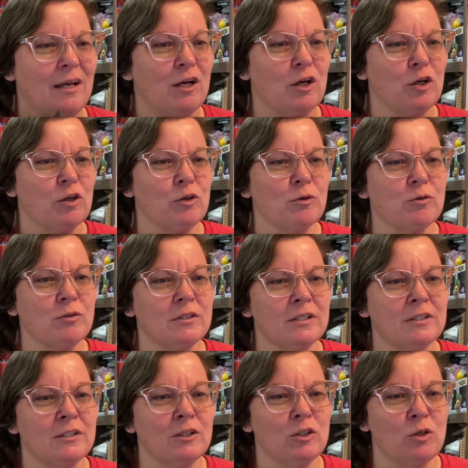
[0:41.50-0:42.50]
Crews
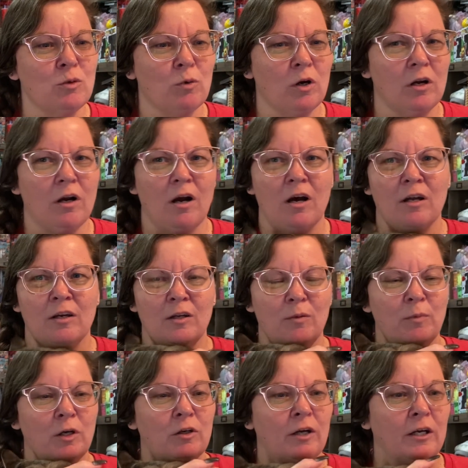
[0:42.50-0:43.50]
continue work on
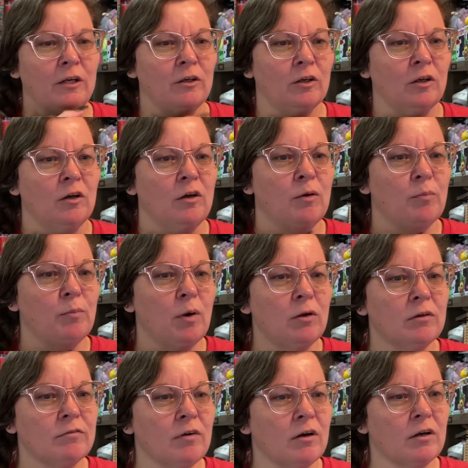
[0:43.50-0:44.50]
McGregor
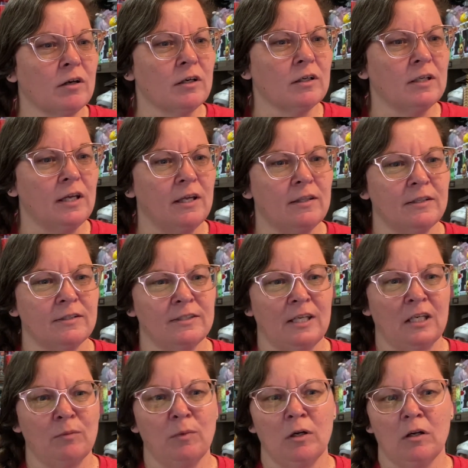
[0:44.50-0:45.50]
Boulevard and the
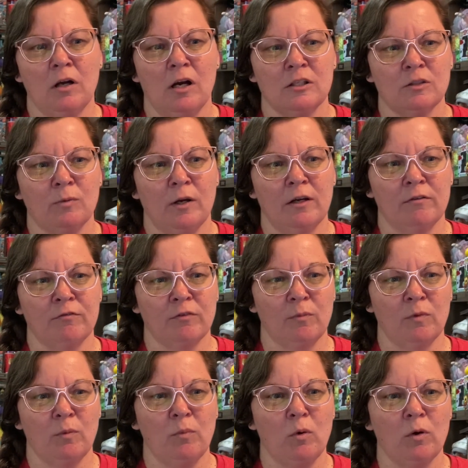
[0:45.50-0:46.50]
Sanibel Causeway from
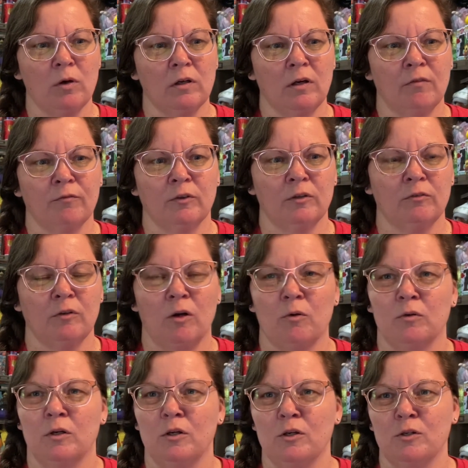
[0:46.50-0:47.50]
the Port Comfort
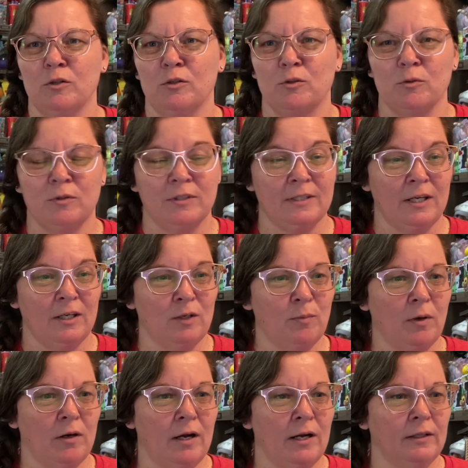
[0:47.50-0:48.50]
Road to
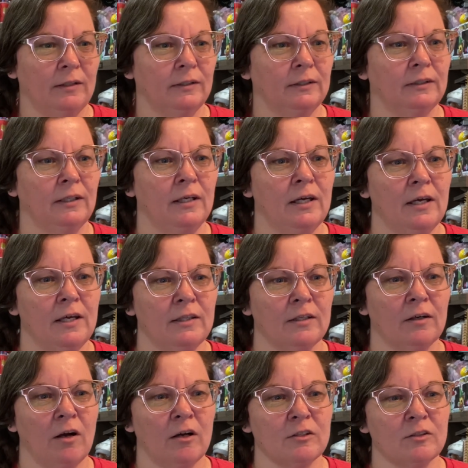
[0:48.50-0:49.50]
Sanibel Island. The
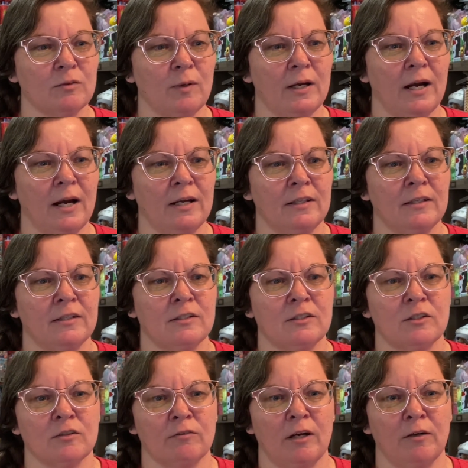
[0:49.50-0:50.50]
causeway islands
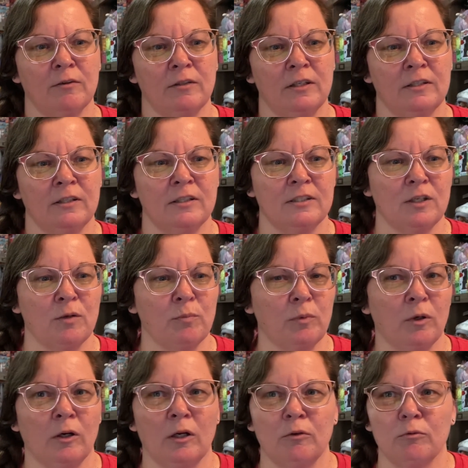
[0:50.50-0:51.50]
surrounding the
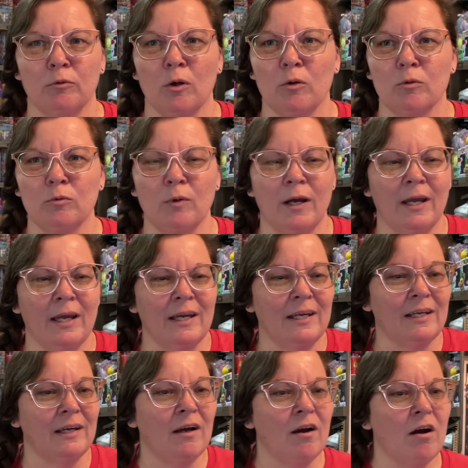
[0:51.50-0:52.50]
temporary
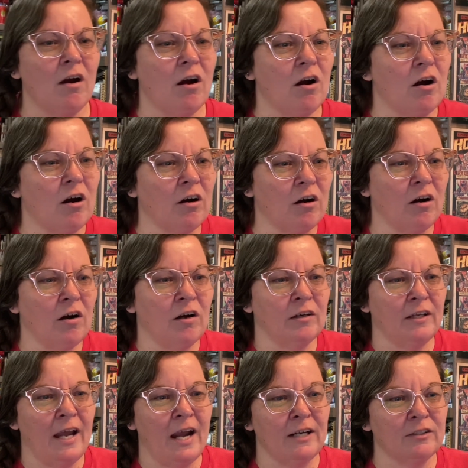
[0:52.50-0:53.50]
roadway are
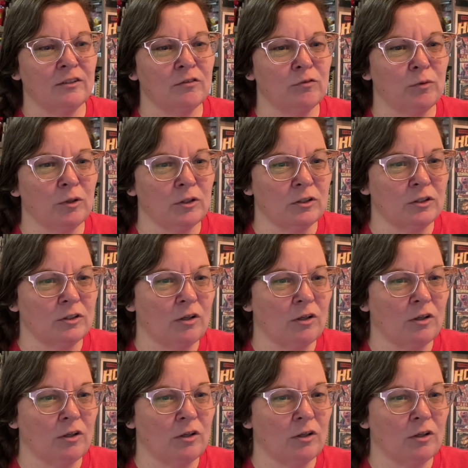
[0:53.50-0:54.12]
an active work